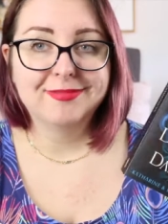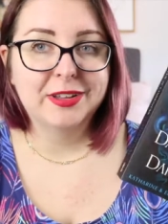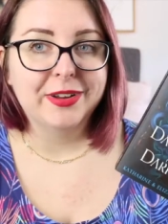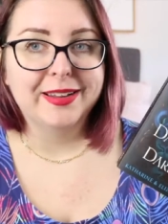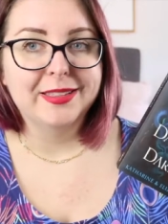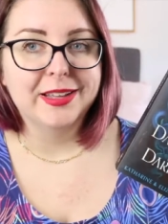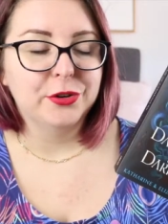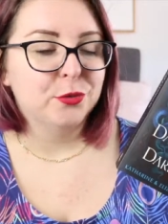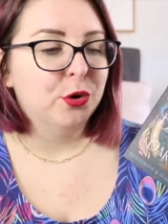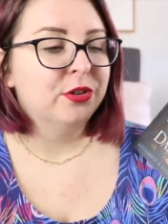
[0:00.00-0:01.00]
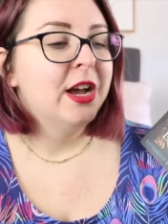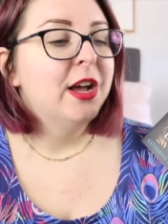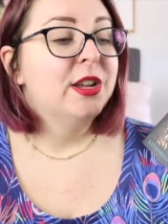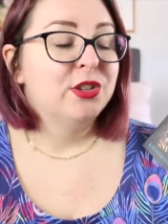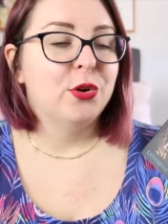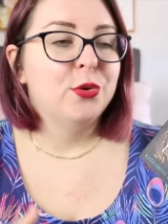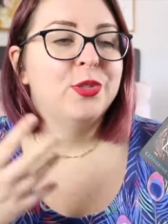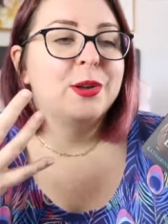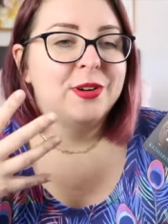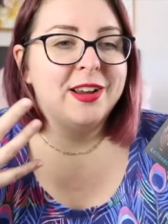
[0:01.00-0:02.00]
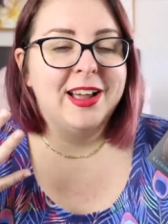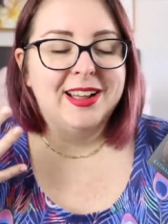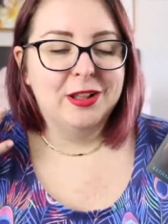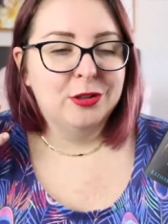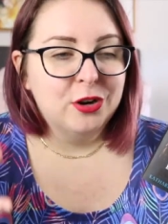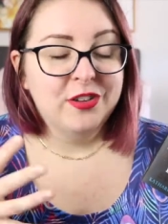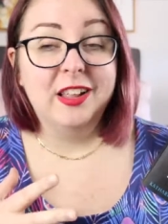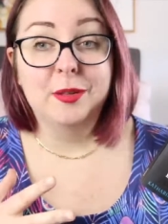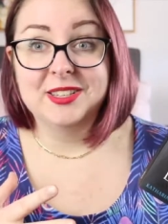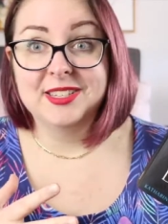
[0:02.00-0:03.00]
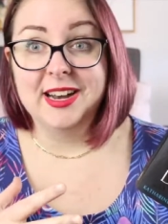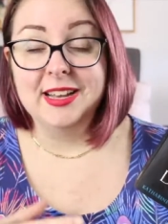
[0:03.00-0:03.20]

living in the underworld so there were a lot of elements that i